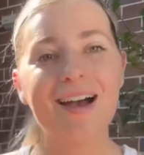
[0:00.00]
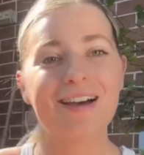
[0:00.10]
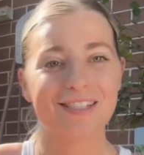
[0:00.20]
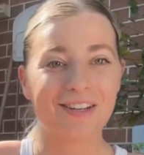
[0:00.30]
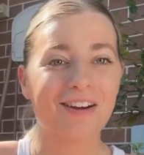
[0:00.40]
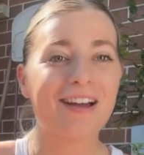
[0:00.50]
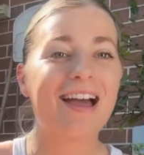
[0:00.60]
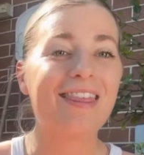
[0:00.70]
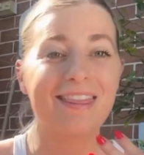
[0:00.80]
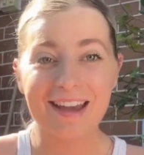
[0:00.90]
So
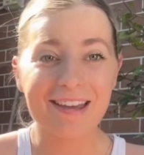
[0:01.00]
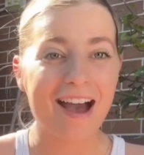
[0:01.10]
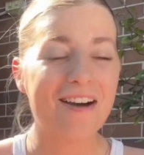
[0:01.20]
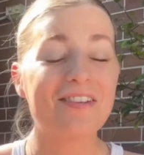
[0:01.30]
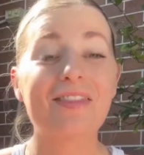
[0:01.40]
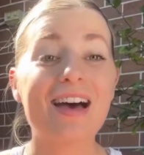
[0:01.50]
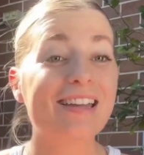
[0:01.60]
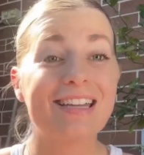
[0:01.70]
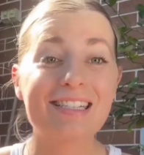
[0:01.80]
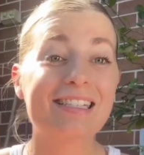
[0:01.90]
there you have it. That
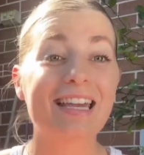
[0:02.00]
is as